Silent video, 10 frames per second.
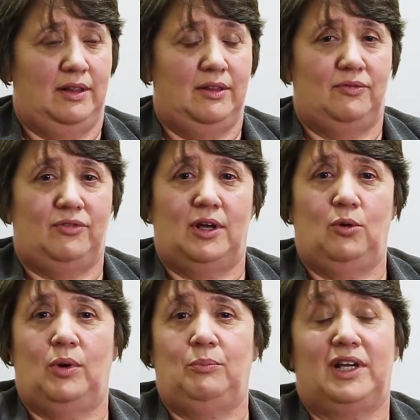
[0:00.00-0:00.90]
the
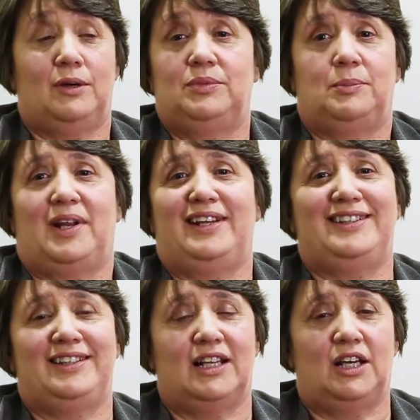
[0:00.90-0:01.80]
flow when we come to
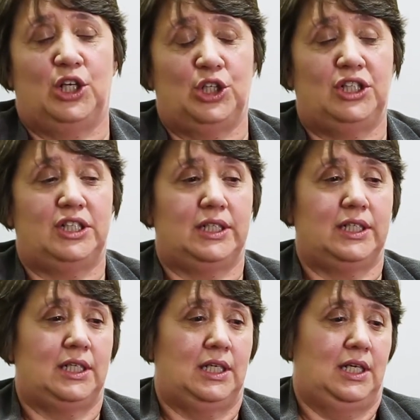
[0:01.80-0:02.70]
places like London